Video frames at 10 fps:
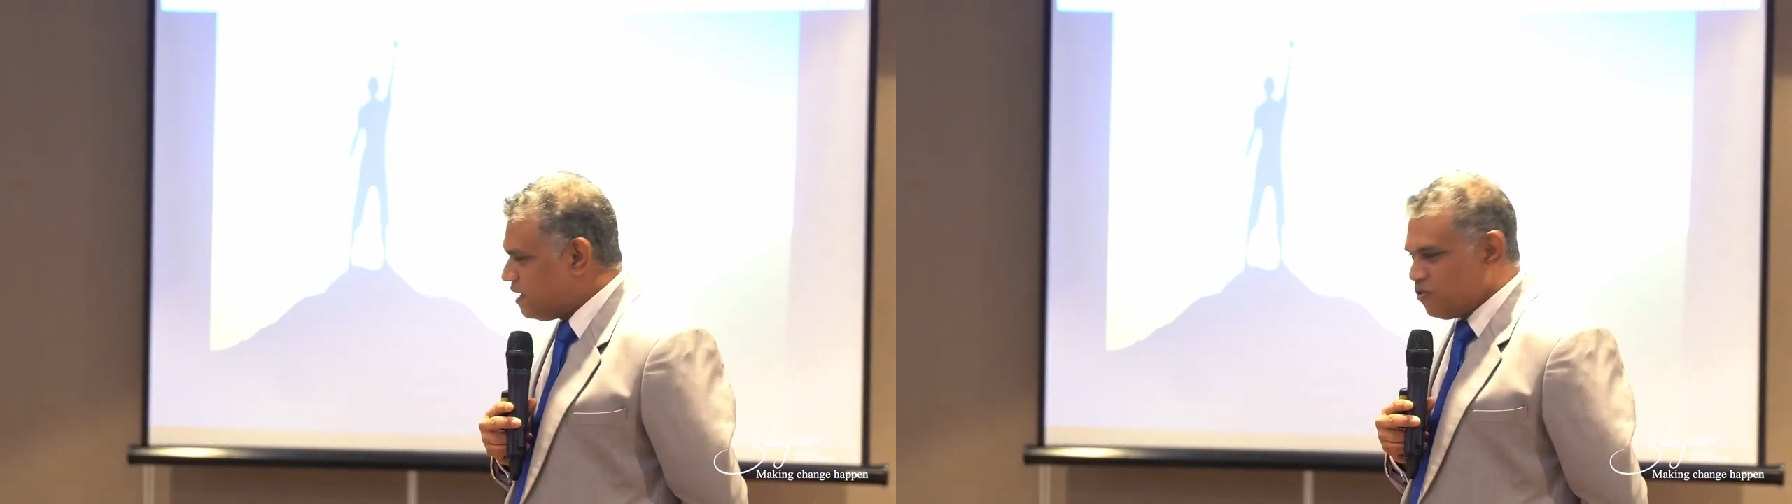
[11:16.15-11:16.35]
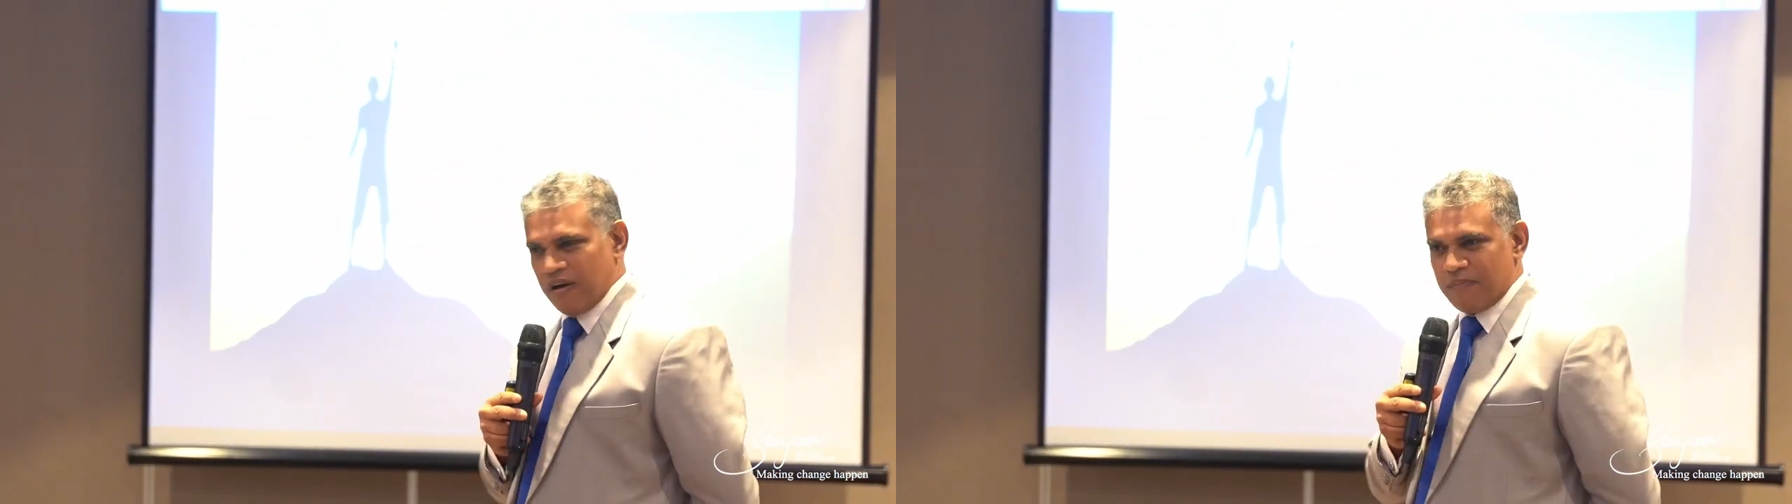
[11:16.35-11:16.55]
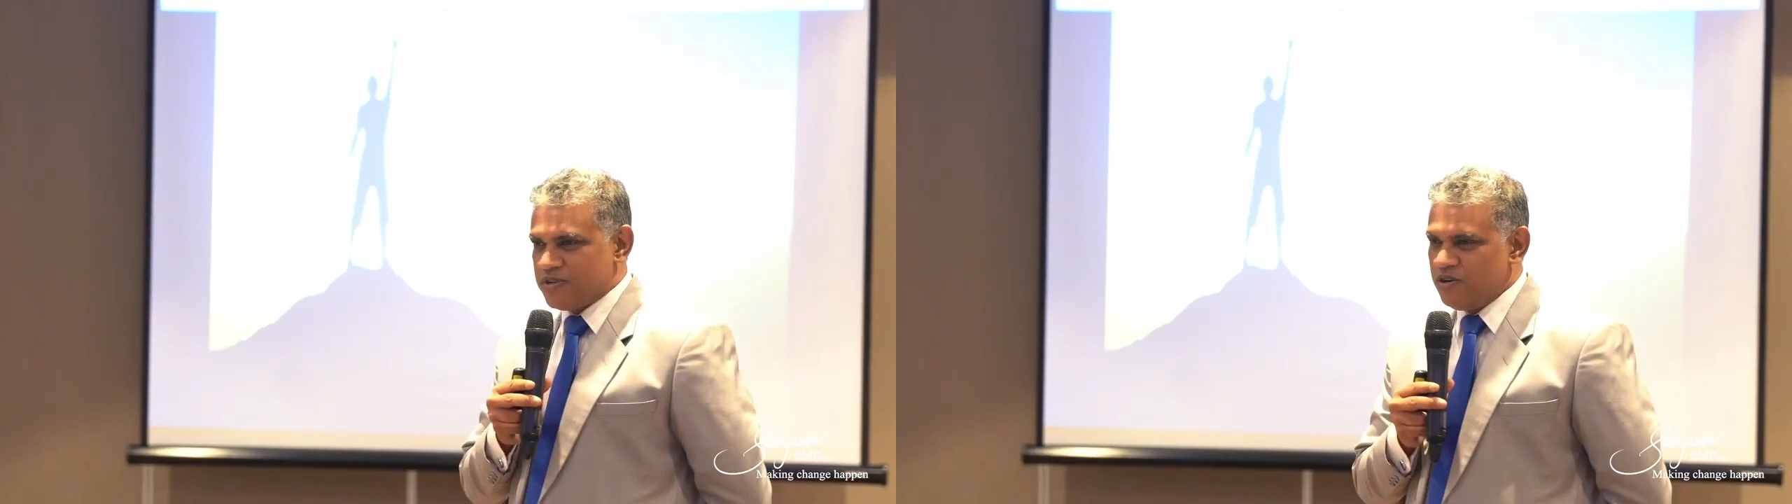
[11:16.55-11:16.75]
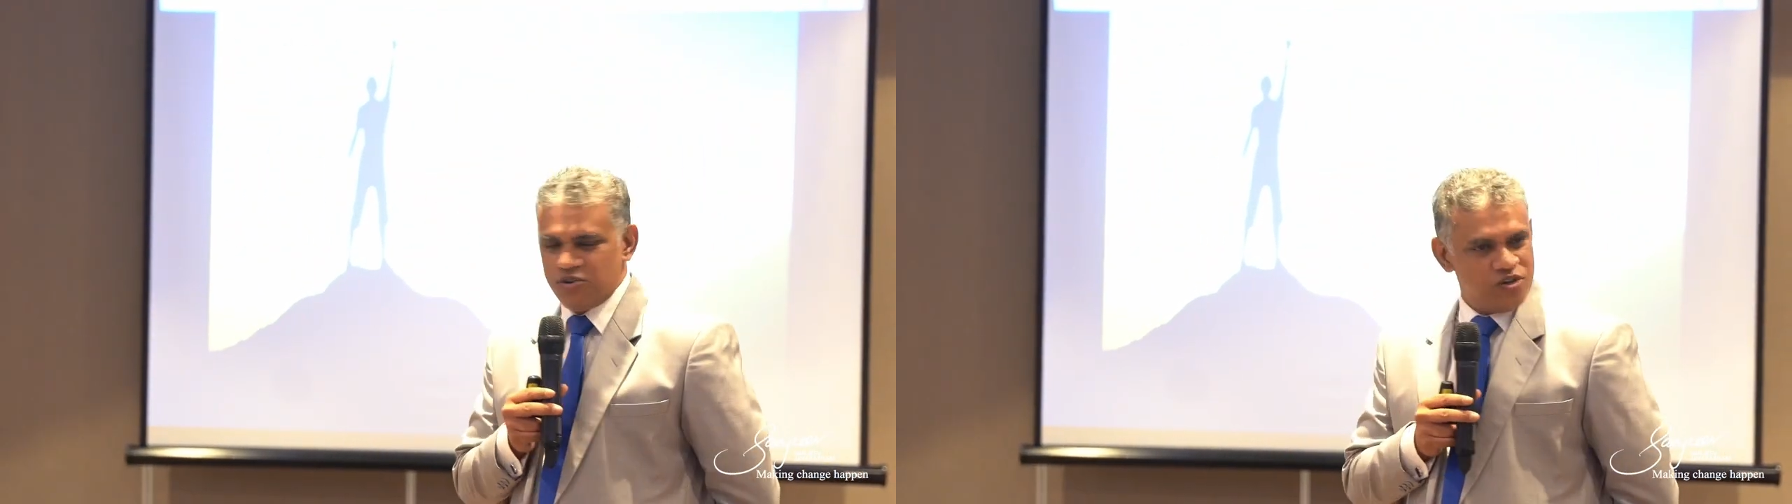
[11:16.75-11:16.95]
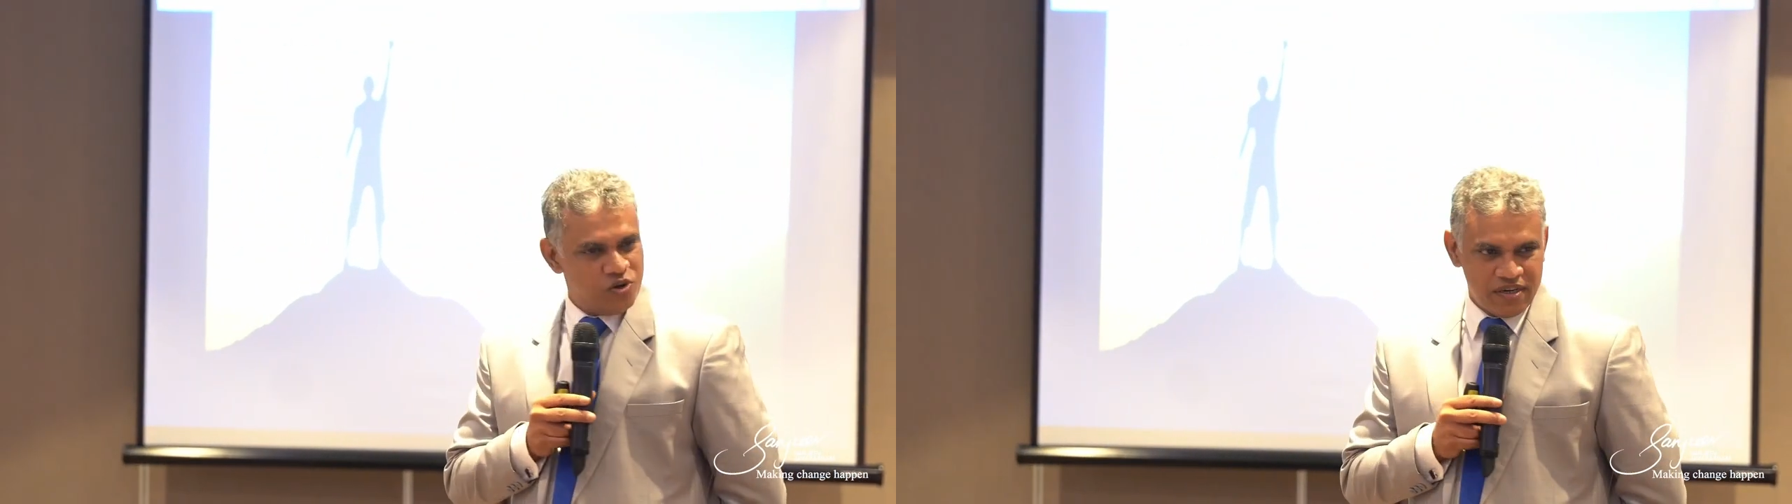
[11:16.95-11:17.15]
You have
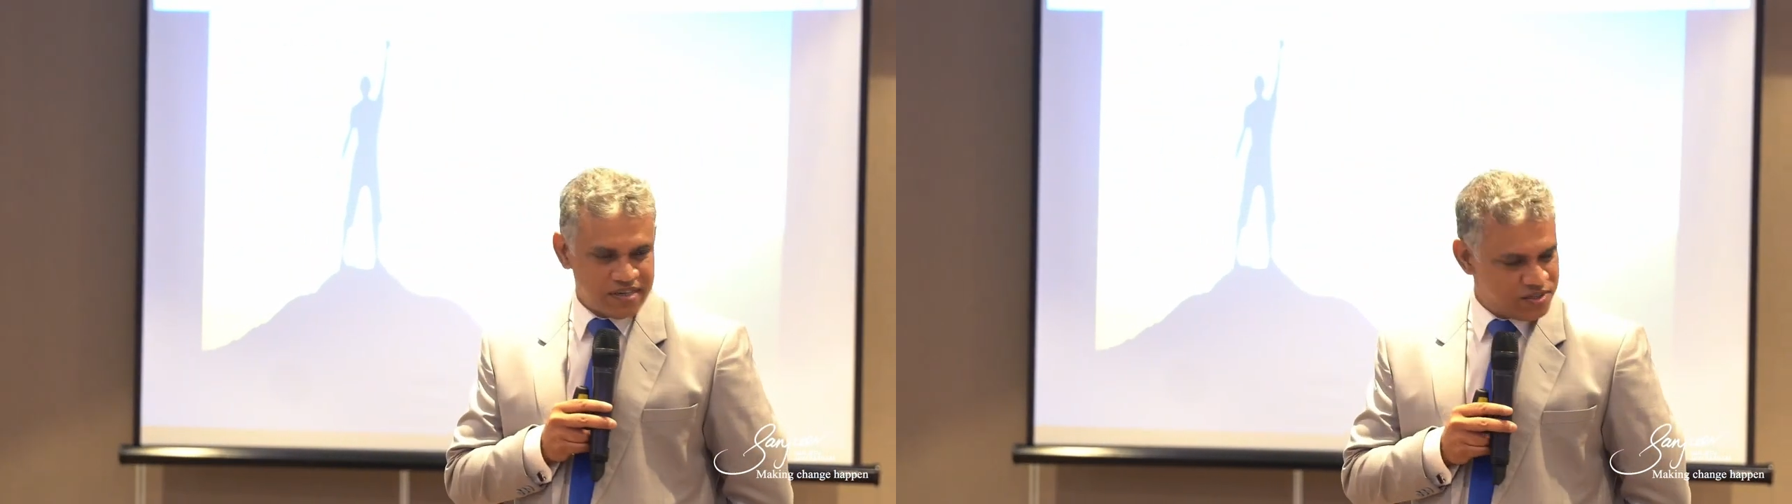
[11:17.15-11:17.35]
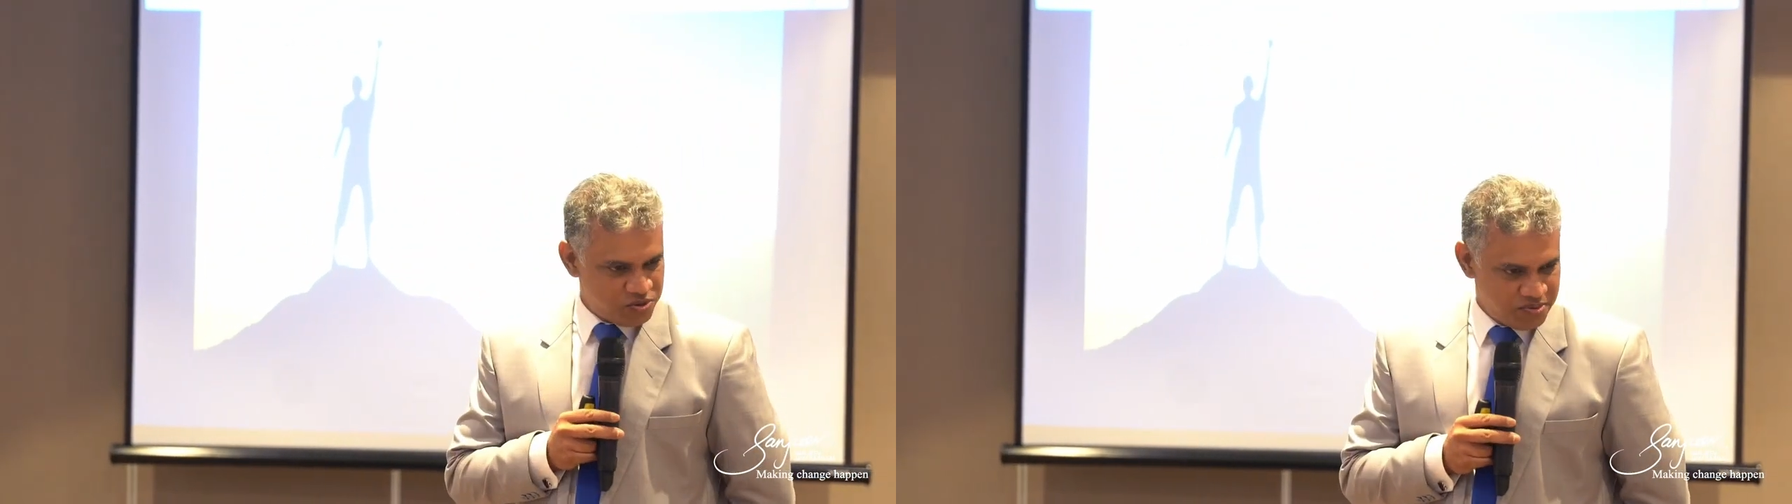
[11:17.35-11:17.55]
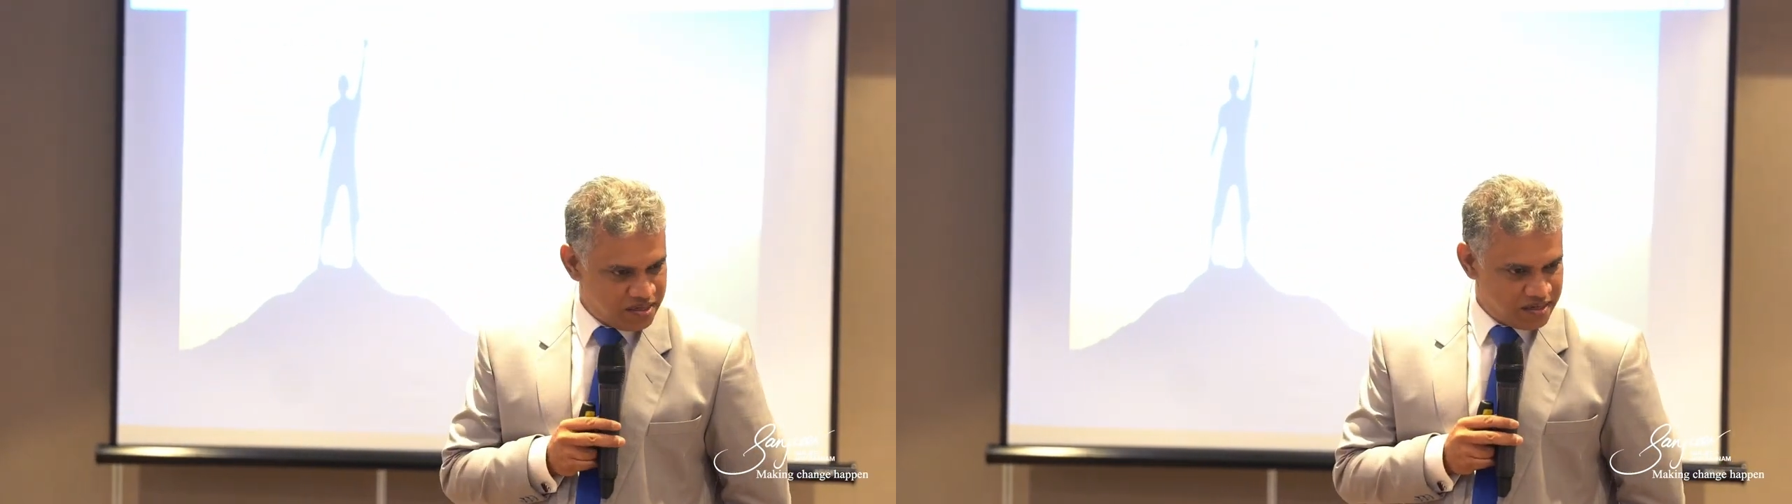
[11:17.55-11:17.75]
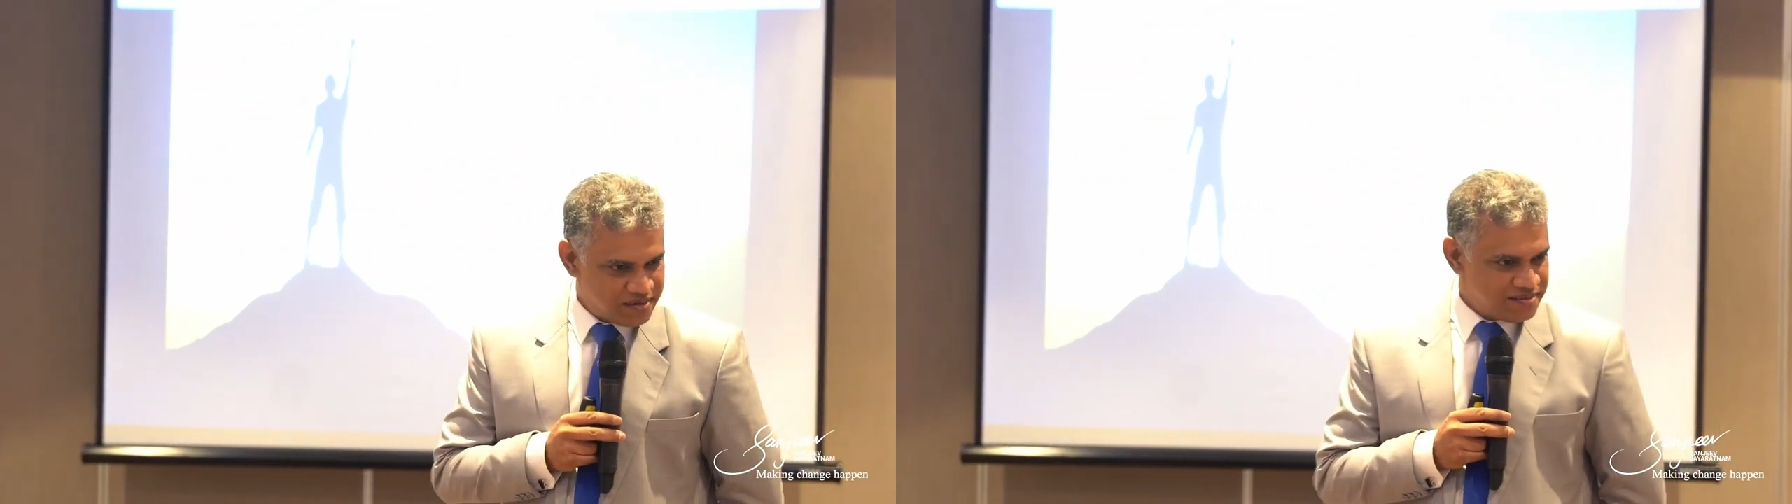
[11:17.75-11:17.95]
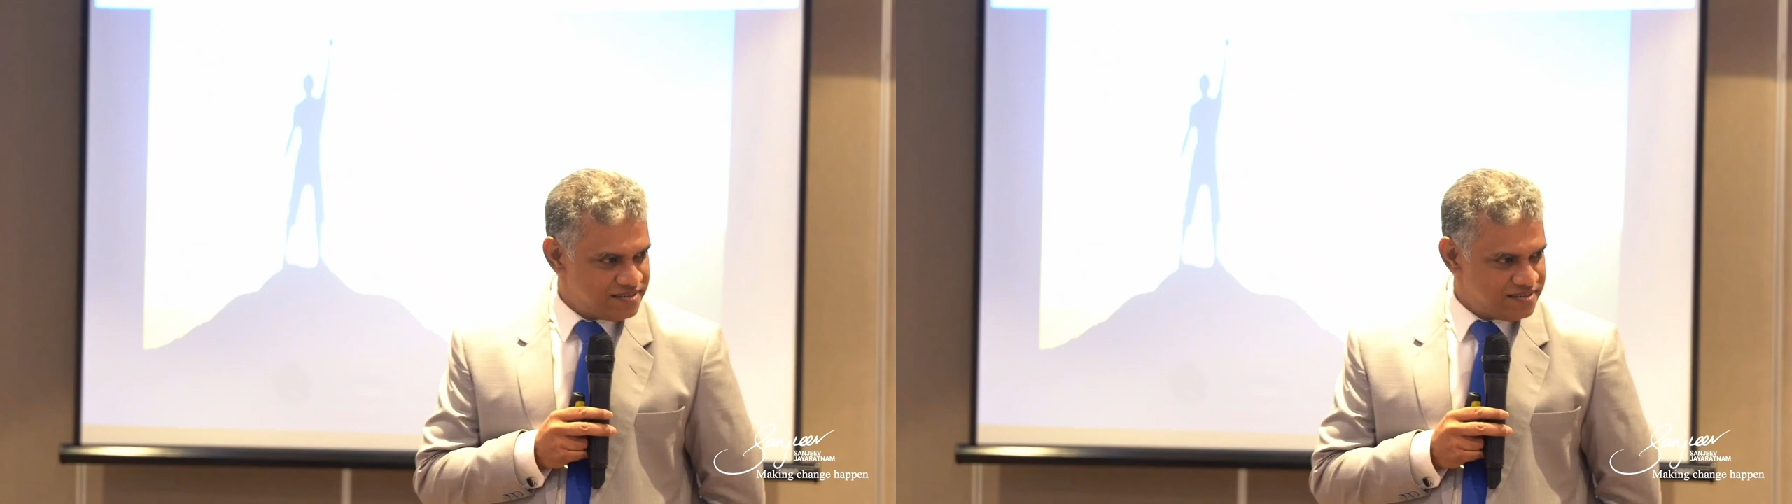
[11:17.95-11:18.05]
absolutely no interest to be here.